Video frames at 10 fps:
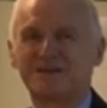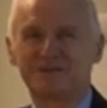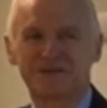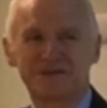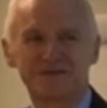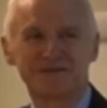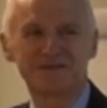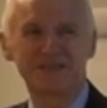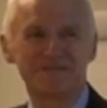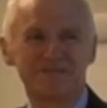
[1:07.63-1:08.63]
although the
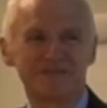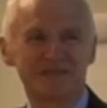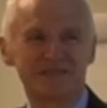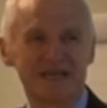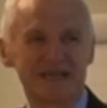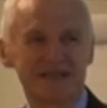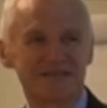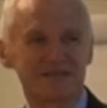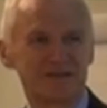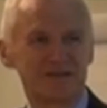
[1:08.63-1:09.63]
theme today is
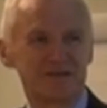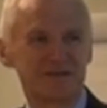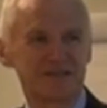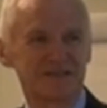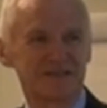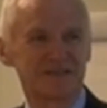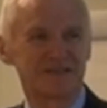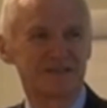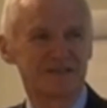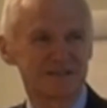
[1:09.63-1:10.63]
security and
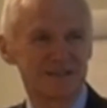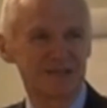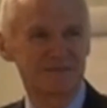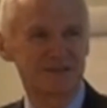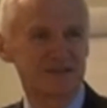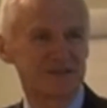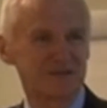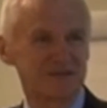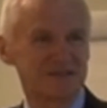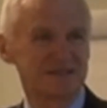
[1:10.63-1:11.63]

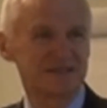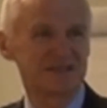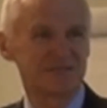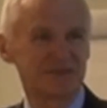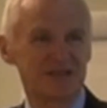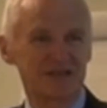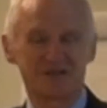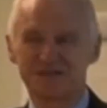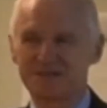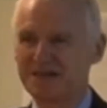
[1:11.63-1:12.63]
cybersecurity and data
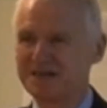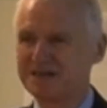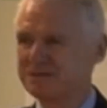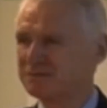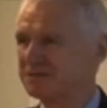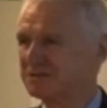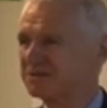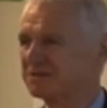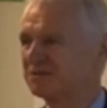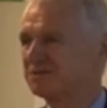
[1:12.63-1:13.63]
protection, I want
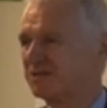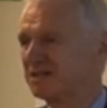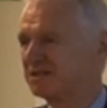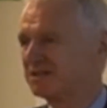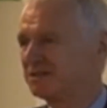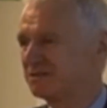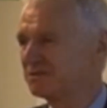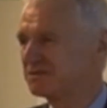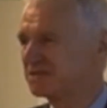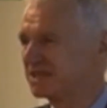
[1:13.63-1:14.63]
to try to
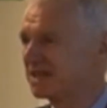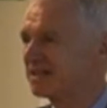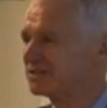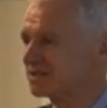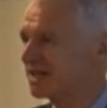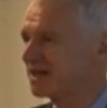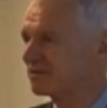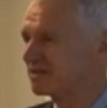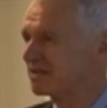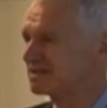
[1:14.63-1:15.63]
use the energy
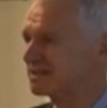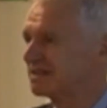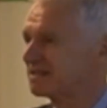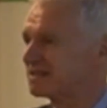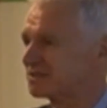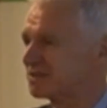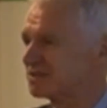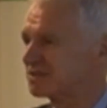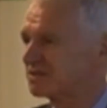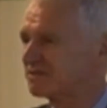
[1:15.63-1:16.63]
area as an
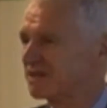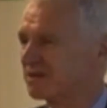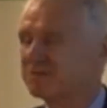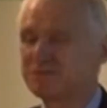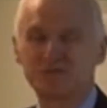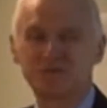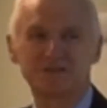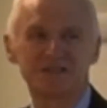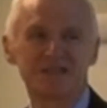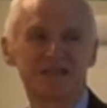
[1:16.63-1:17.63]
illustration of how
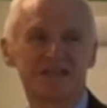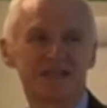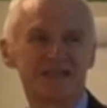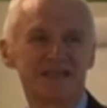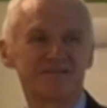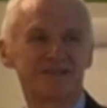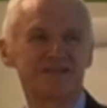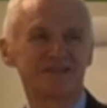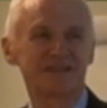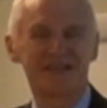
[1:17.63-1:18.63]
important, even
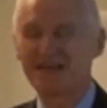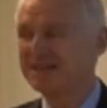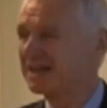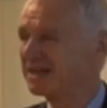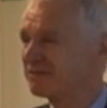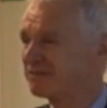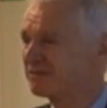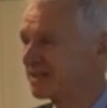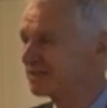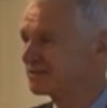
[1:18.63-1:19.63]
in the area
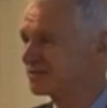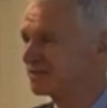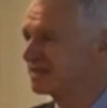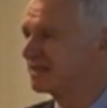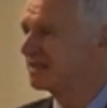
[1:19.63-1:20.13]
of energy,